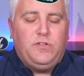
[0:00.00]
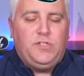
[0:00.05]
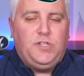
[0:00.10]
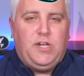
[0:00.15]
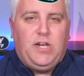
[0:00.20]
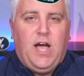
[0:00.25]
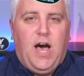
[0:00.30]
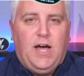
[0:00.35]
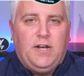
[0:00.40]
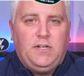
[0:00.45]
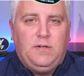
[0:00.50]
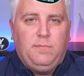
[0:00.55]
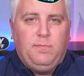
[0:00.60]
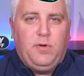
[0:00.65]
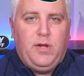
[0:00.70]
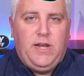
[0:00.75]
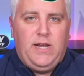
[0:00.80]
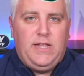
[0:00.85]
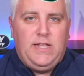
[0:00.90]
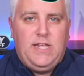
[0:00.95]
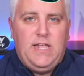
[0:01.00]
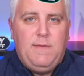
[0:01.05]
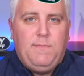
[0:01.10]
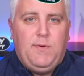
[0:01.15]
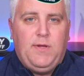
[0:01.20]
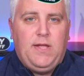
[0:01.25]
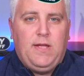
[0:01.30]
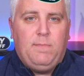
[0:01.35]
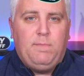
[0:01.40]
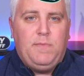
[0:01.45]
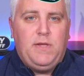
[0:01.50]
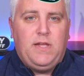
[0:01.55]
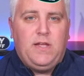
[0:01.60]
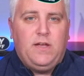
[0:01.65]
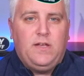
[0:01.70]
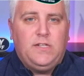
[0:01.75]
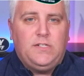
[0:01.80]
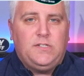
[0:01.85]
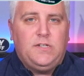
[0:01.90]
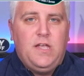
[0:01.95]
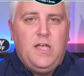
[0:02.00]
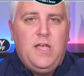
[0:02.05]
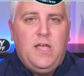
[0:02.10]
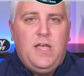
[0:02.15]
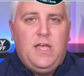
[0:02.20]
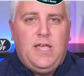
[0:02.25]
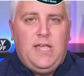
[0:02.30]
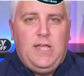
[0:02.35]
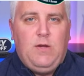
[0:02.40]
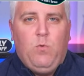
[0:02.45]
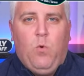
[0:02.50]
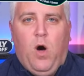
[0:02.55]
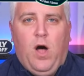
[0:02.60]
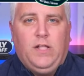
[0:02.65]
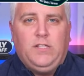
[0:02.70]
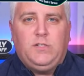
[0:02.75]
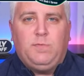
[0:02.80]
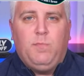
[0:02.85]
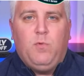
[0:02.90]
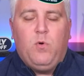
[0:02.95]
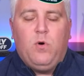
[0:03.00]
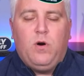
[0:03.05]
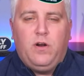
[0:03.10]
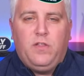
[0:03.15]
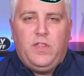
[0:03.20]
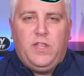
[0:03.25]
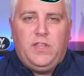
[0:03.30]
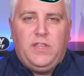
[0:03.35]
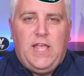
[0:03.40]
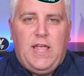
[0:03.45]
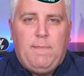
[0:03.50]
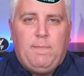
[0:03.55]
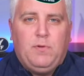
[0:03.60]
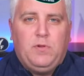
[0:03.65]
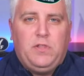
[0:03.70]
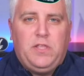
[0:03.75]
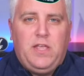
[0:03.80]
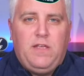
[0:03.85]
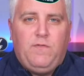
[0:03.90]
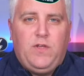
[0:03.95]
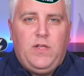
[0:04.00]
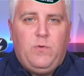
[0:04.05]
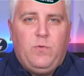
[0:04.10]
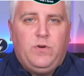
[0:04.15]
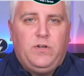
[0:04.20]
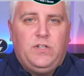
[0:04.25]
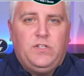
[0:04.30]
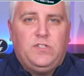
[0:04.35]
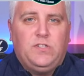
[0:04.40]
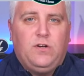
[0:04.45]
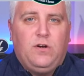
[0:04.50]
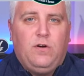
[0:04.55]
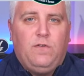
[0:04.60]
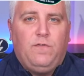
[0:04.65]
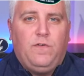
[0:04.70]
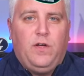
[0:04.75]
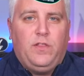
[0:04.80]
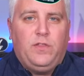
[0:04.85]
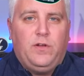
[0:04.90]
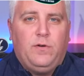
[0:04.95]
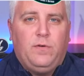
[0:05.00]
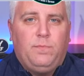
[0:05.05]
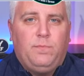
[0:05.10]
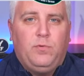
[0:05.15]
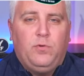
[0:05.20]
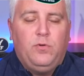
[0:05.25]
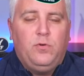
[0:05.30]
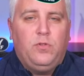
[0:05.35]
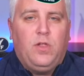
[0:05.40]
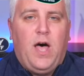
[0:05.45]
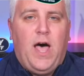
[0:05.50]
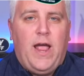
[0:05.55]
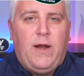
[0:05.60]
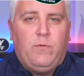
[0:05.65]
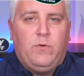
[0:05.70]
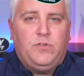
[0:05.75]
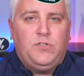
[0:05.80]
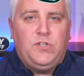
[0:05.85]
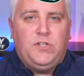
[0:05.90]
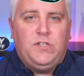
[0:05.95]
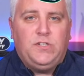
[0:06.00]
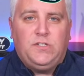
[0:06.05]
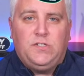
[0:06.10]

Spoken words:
contemplating keeping him, because he wants more than they believe he would deserve on their blue line, which is